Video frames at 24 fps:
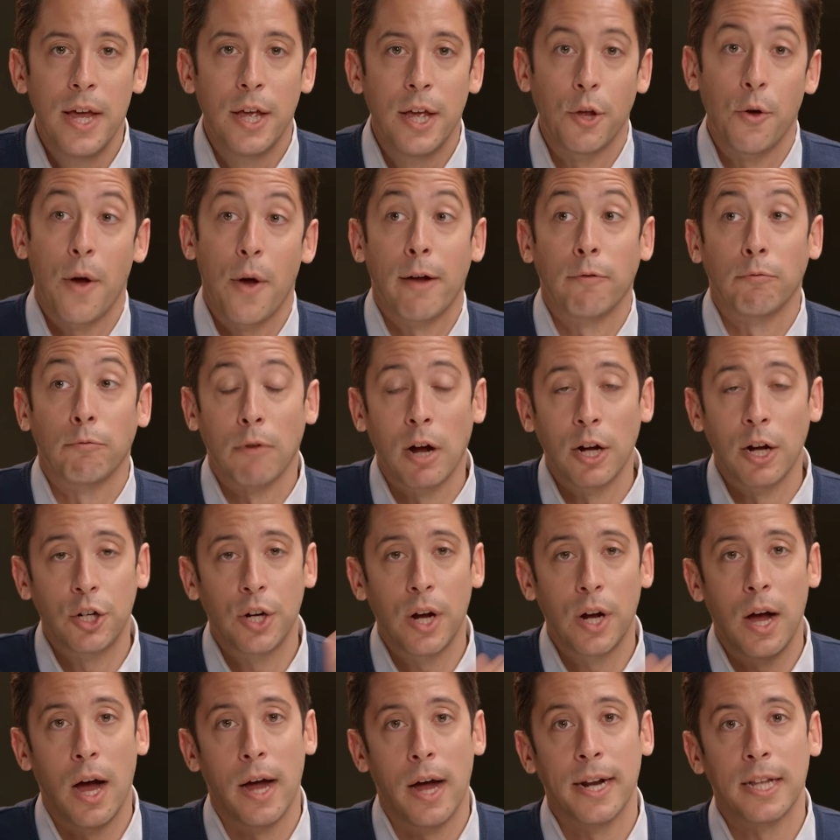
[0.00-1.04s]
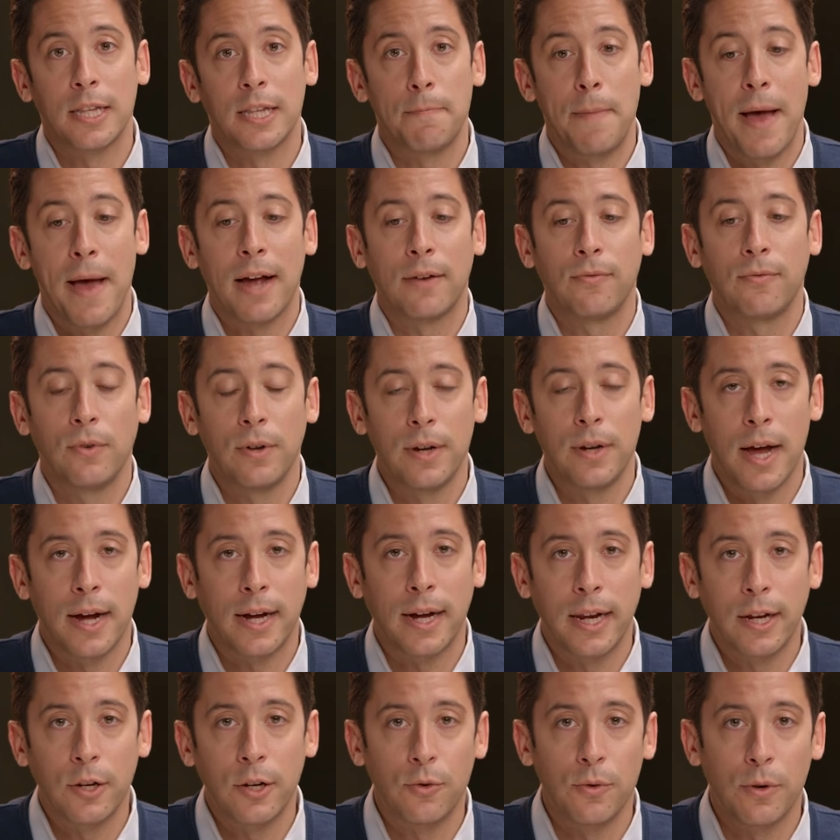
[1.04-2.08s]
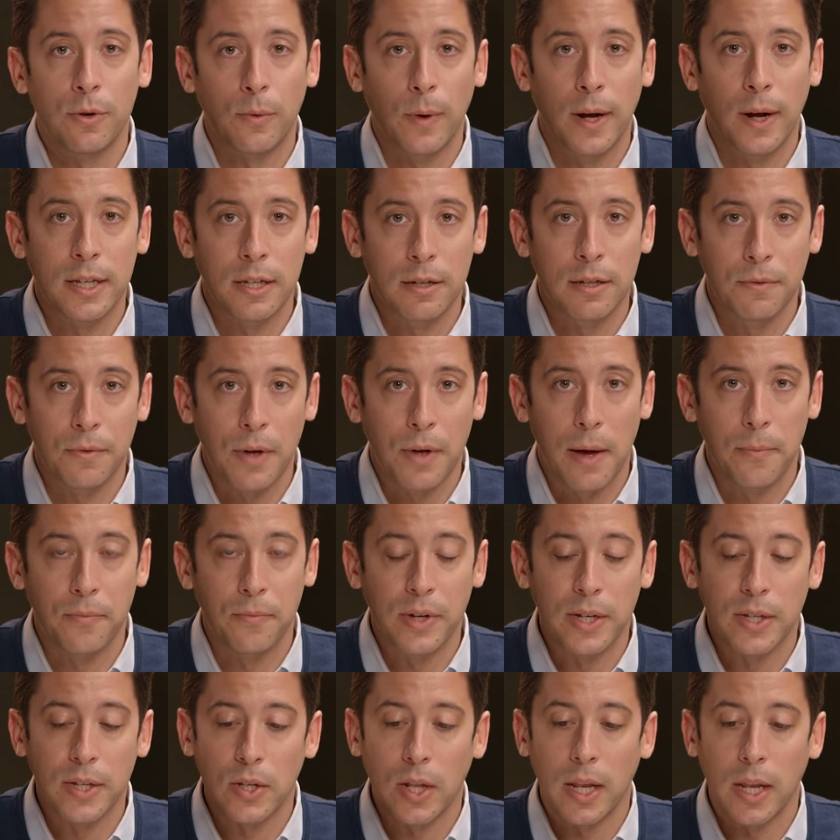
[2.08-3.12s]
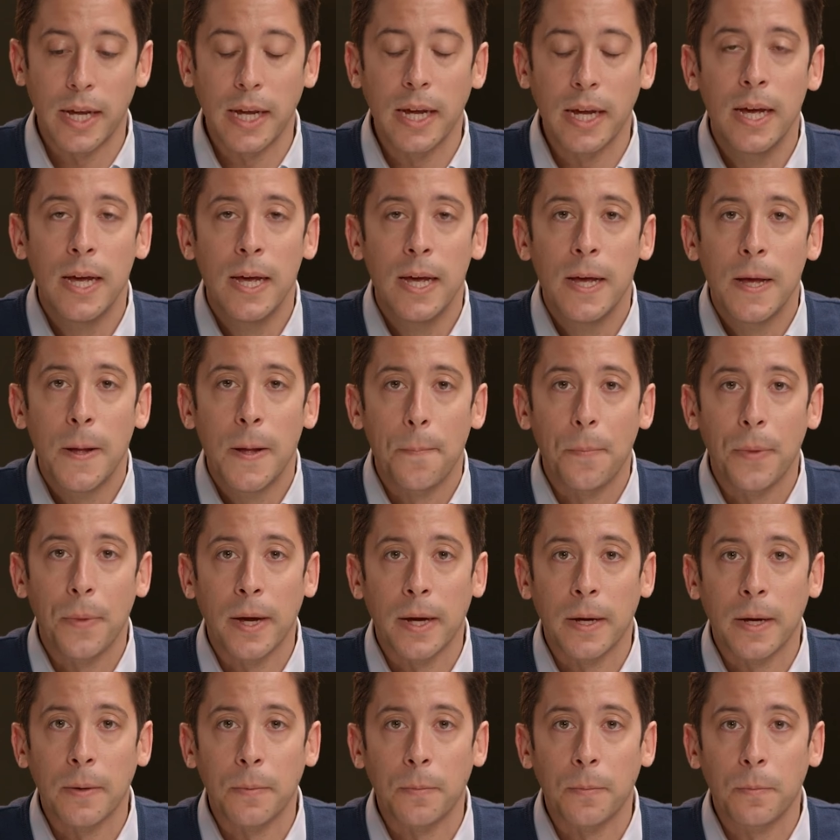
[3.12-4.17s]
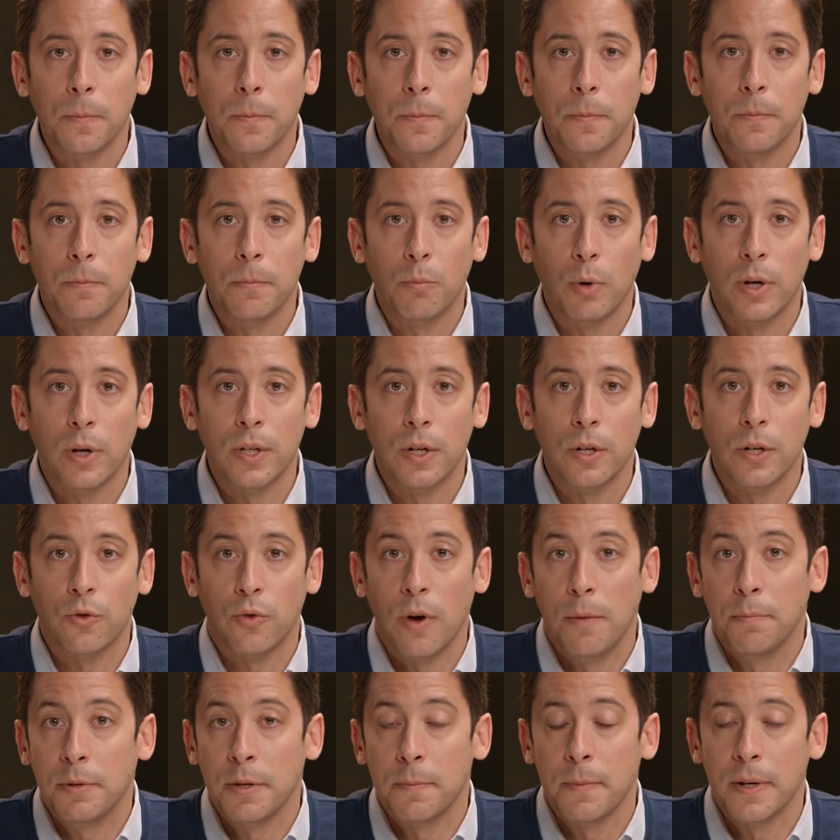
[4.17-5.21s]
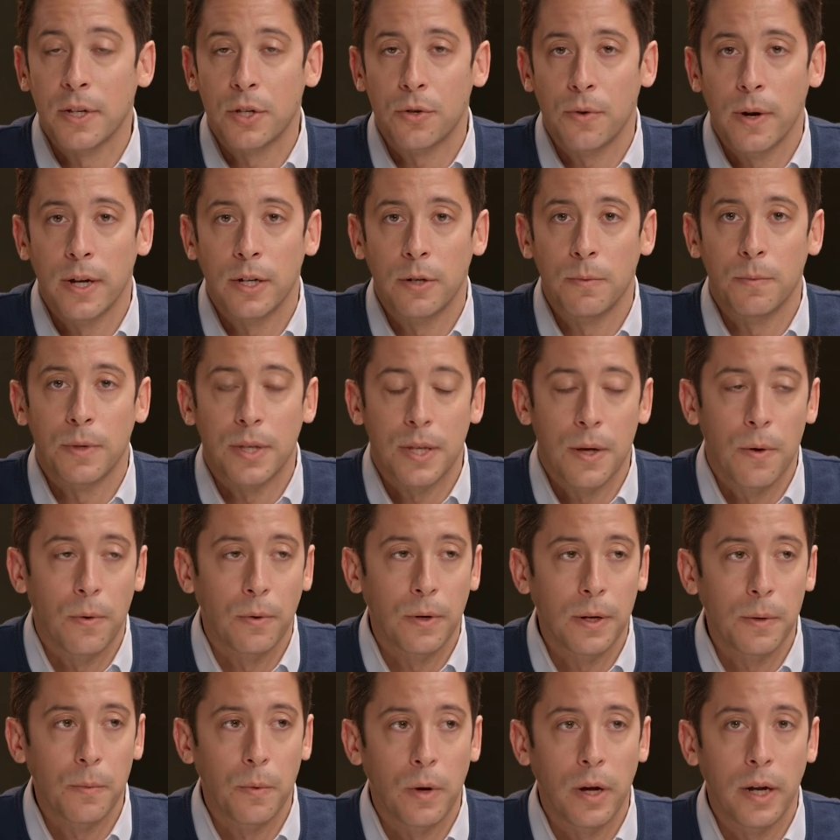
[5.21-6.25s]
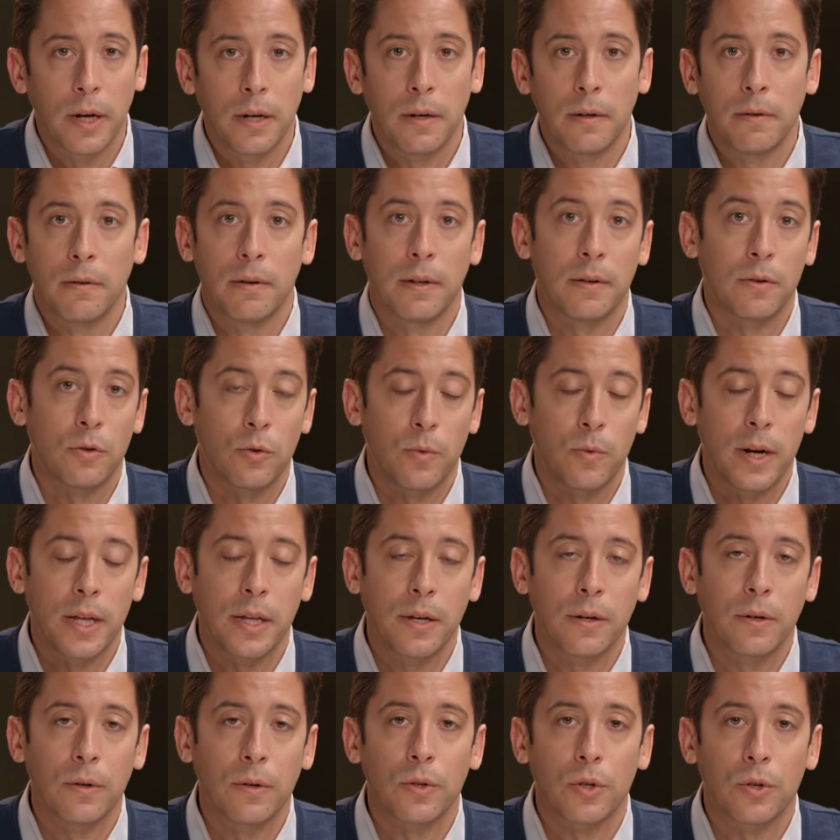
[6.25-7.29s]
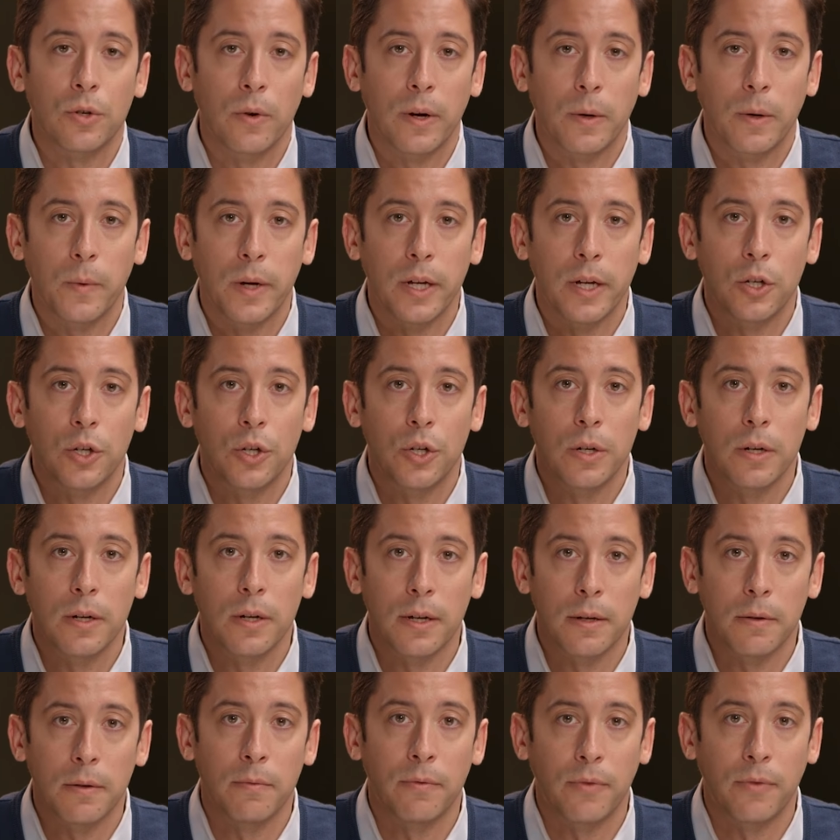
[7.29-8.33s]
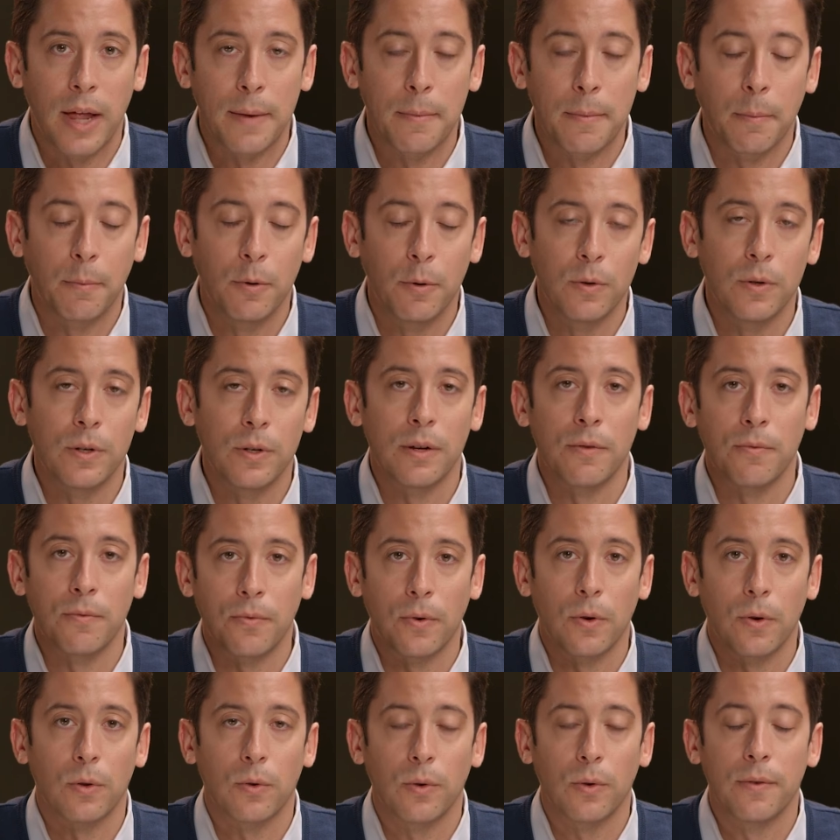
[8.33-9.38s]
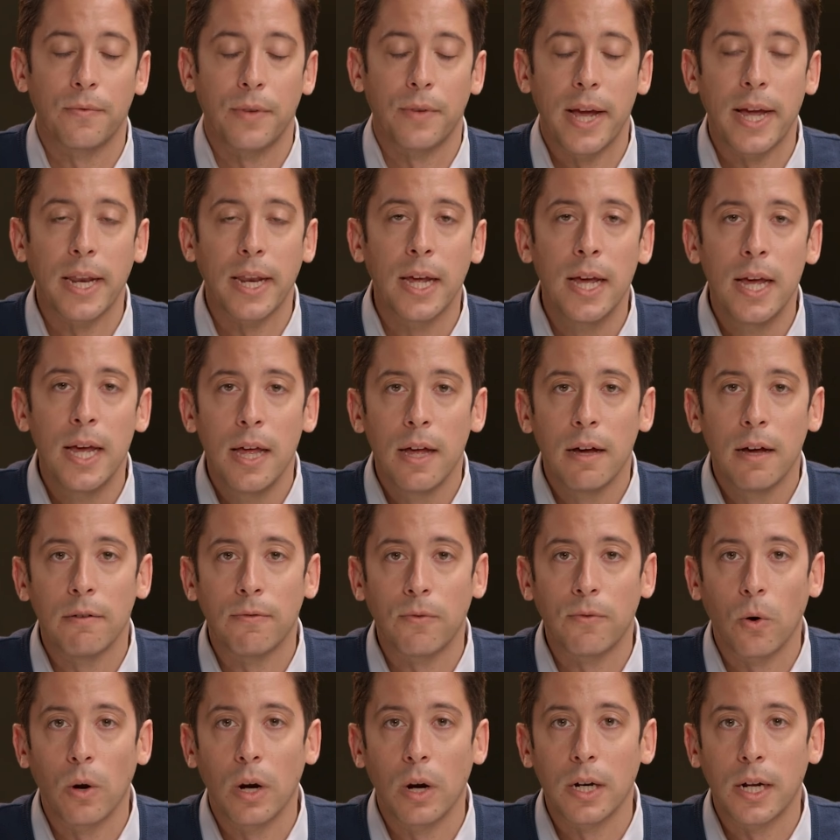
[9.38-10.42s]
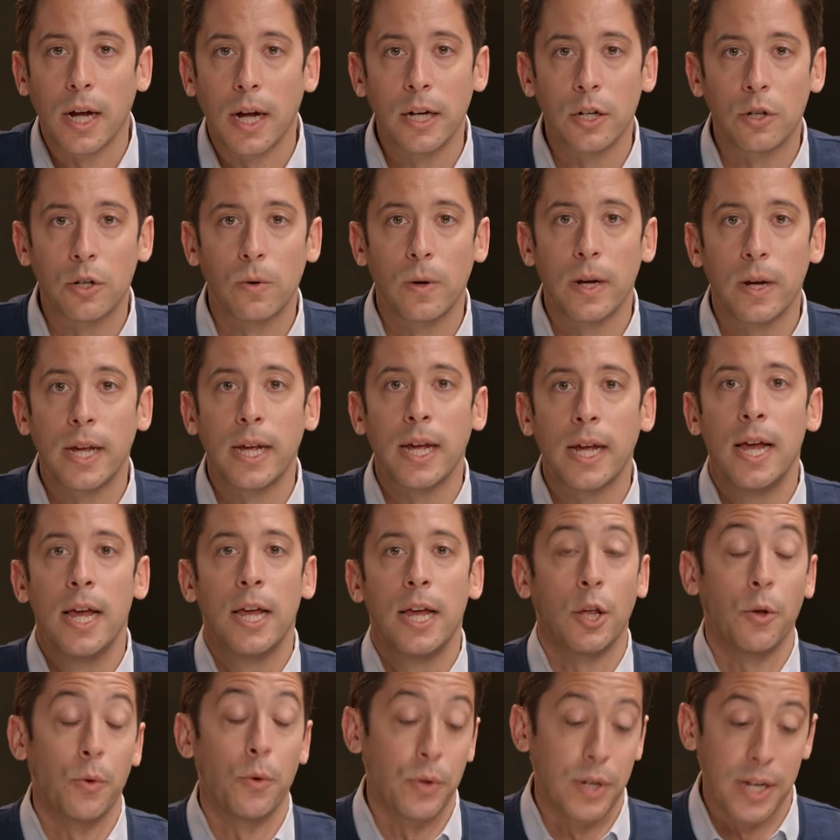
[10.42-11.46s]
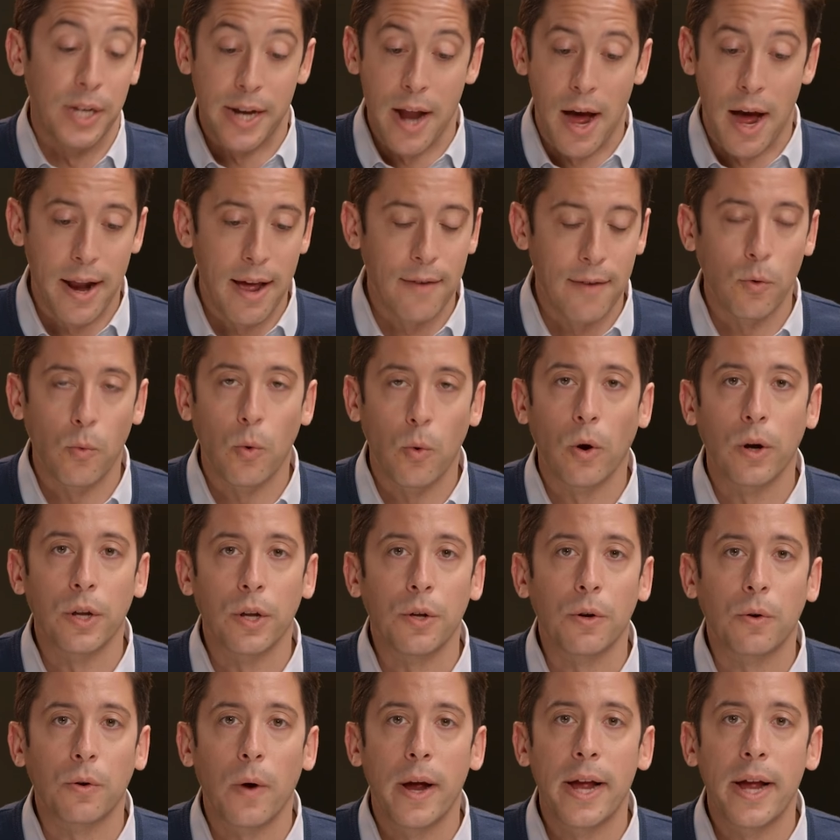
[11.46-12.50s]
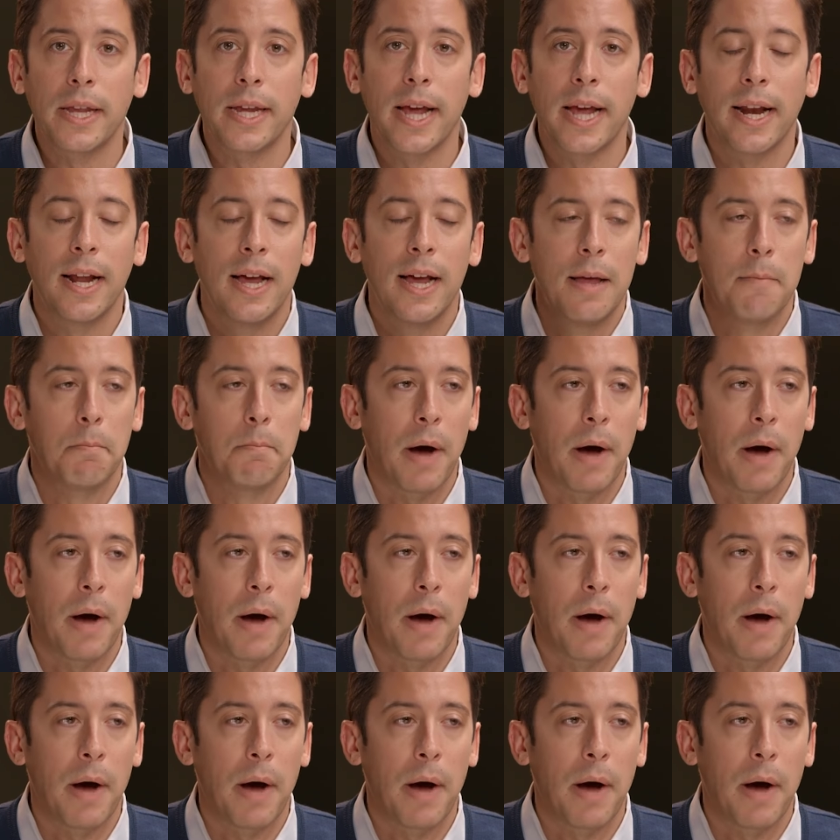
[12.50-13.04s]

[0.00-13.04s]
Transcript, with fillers: You had Russia on its back foot, not getting too aggressive. Obviously, uh, President Trump's administration was the only one in 20 years during which Vladimir Putin didn't further invade a foreign country. You did not have a war in Ukraine yet.